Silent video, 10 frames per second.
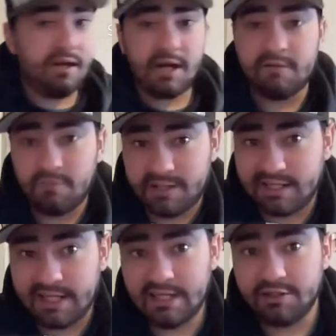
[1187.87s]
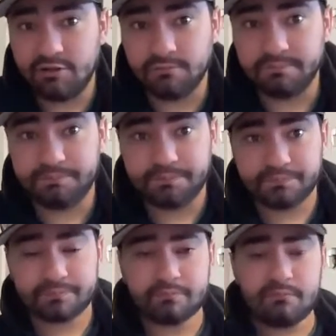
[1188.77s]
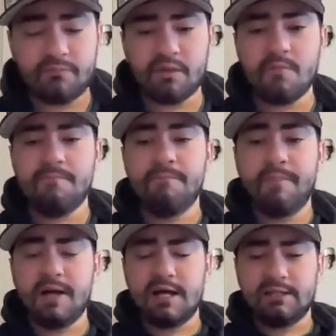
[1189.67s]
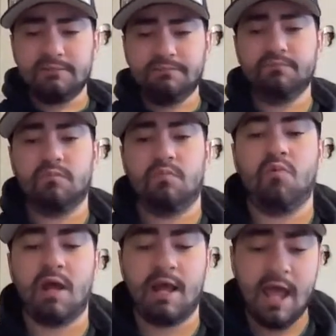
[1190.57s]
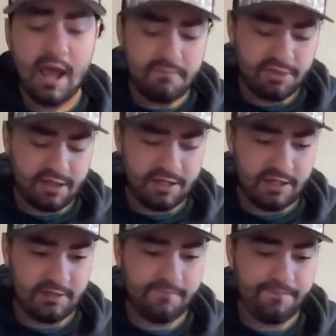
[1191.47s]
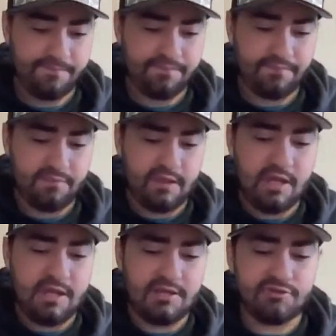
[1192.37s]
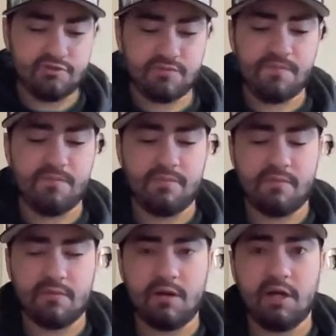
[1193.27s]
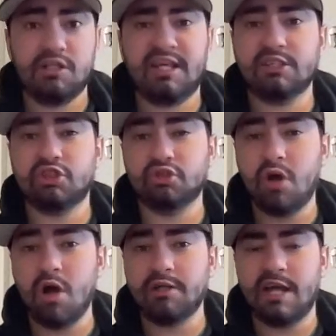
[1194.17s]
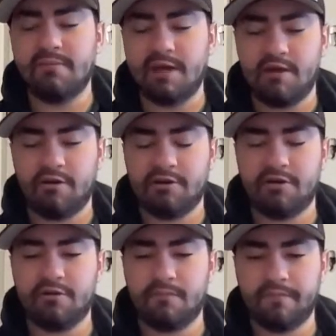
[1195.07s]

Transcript: not even be a king dude. But what I am thinking is like a strong type character.